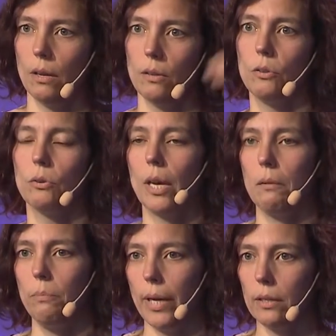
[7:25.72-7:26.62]
to get
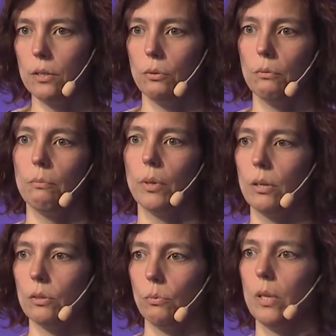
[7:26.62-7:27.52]
back to,
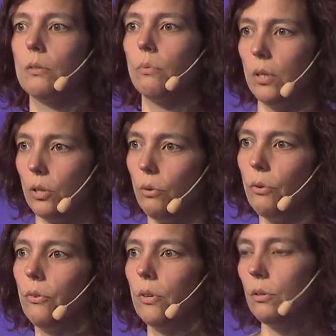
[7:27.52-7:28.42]
because once we
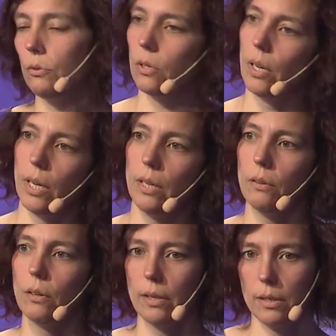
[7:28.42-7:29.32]
told the user, hey, you
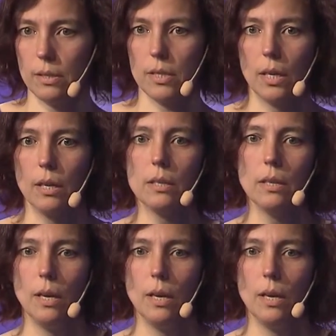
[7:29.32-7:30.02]
got this ticket,